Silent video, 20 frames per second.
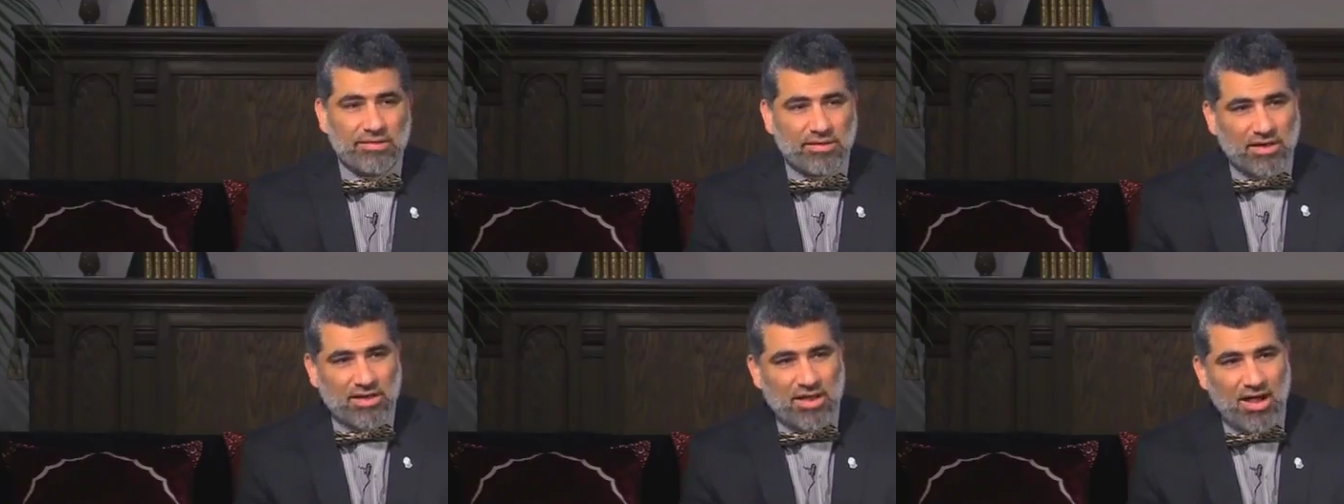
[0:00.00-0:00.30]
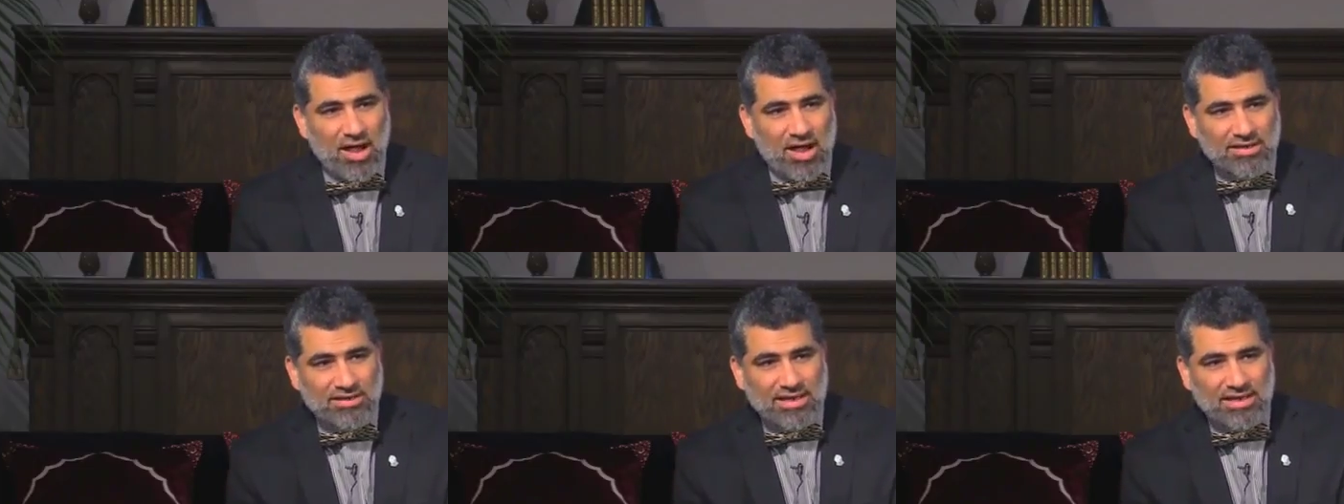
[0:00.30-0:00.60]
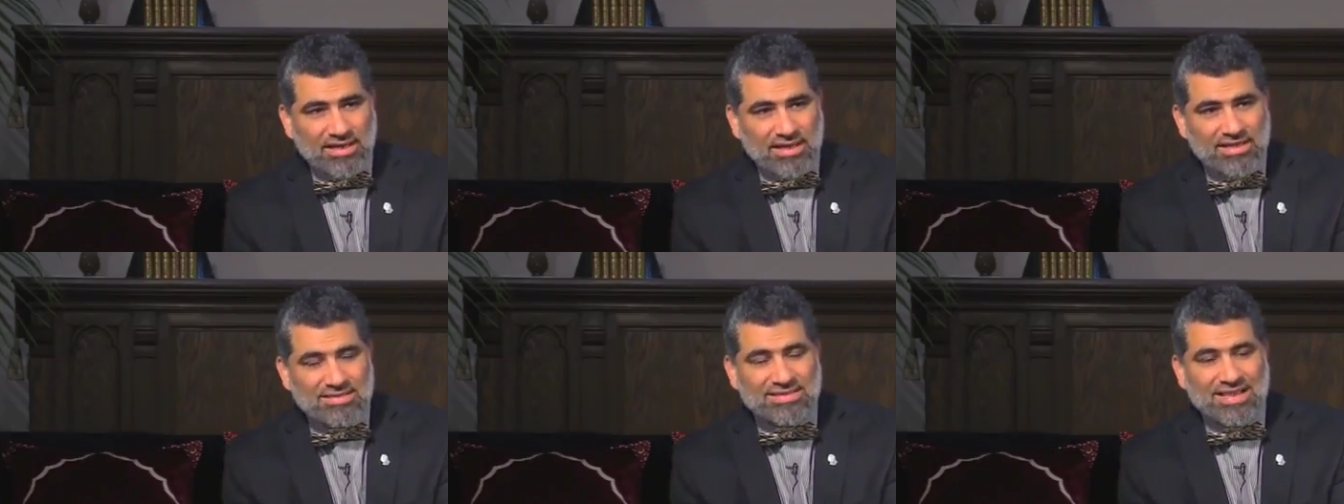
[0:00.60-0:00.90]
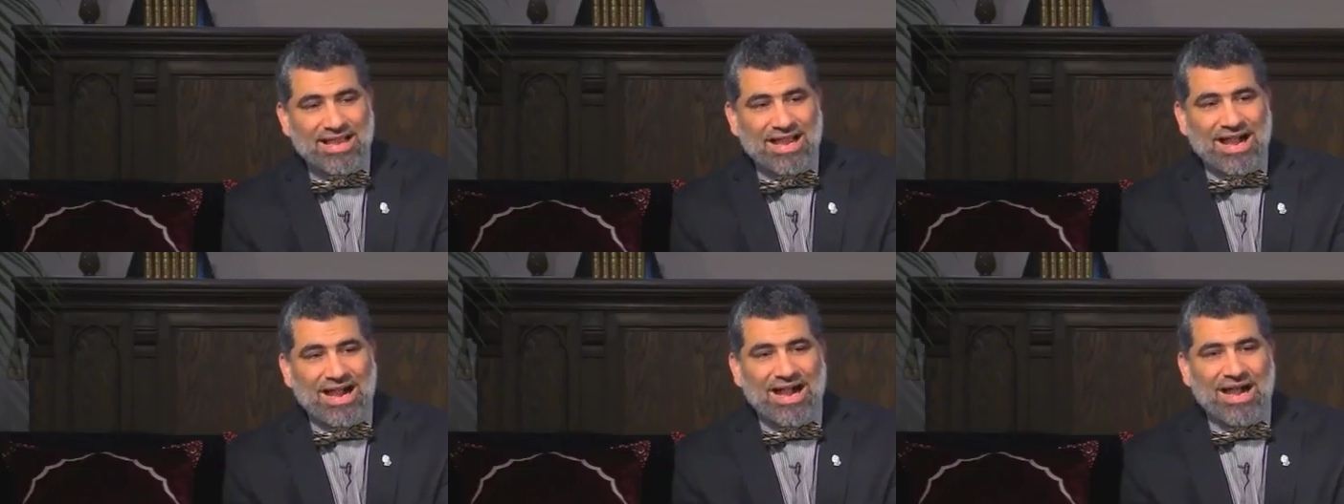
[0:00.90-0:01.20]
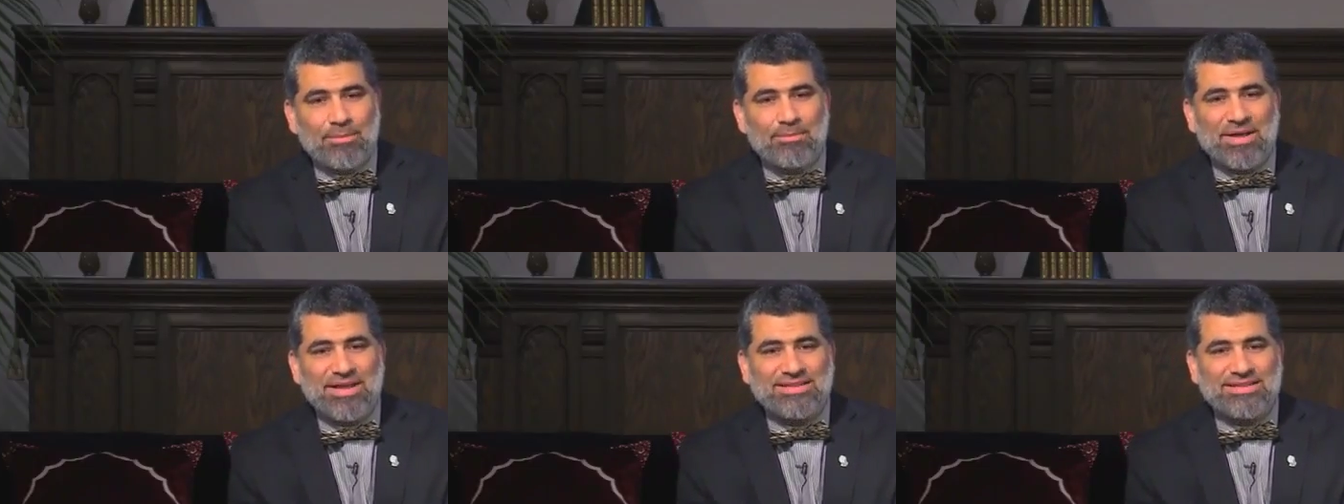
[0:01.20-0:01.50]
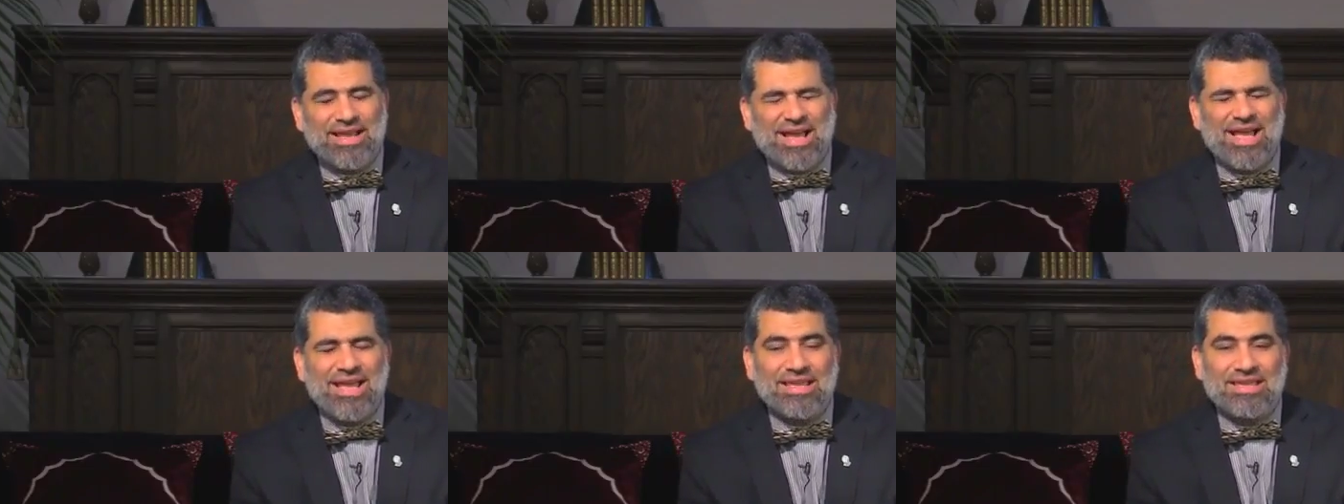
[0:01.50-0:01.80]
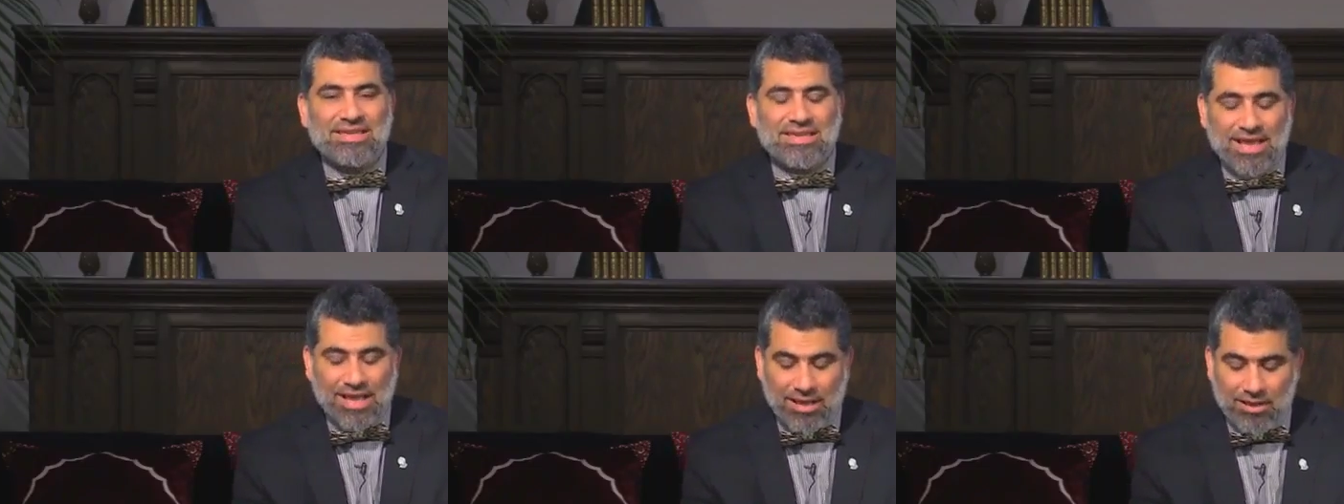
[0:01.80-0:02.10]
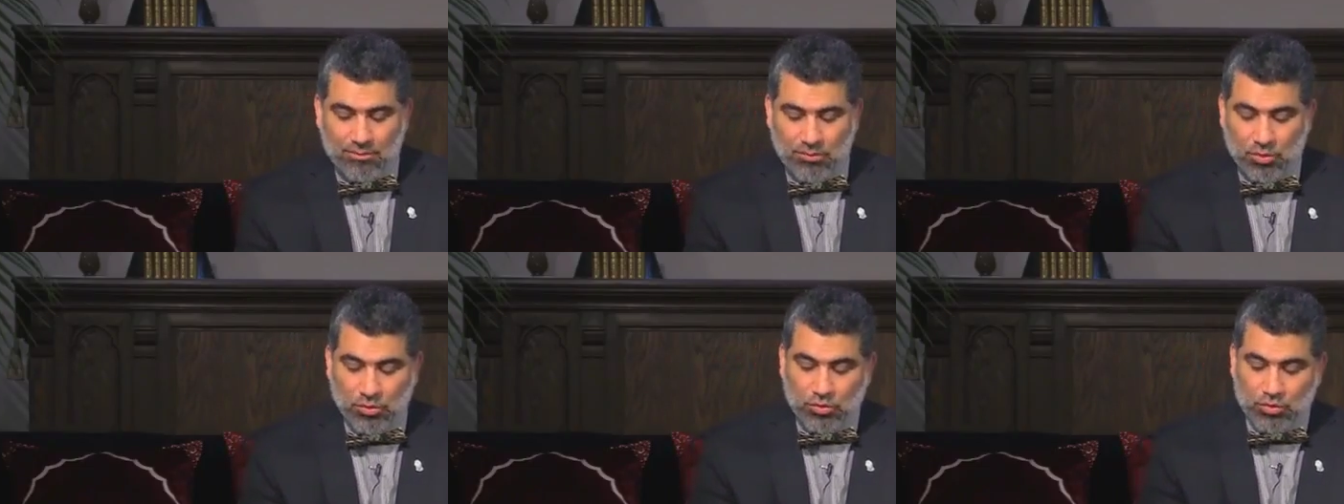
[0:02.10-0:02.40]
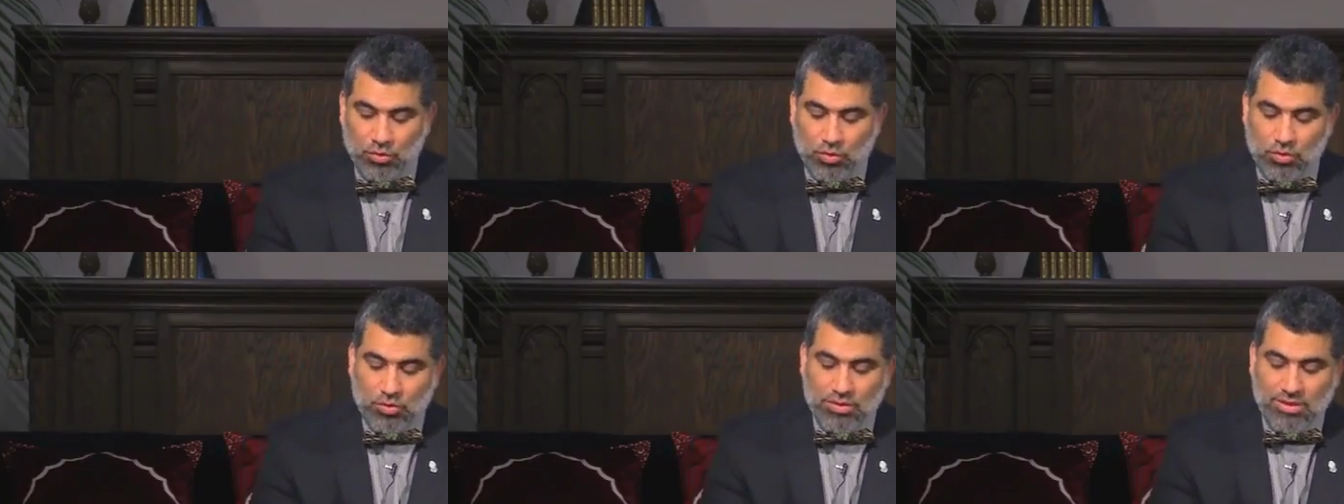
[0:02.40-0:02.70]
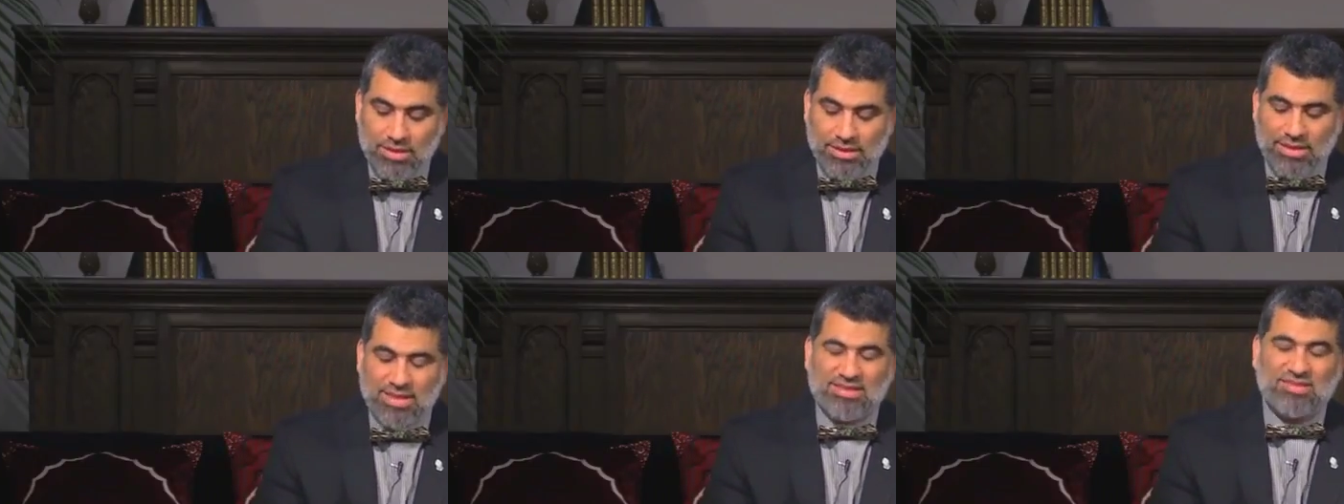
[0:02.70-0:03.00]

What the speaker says: the cognate is abada ya'budu,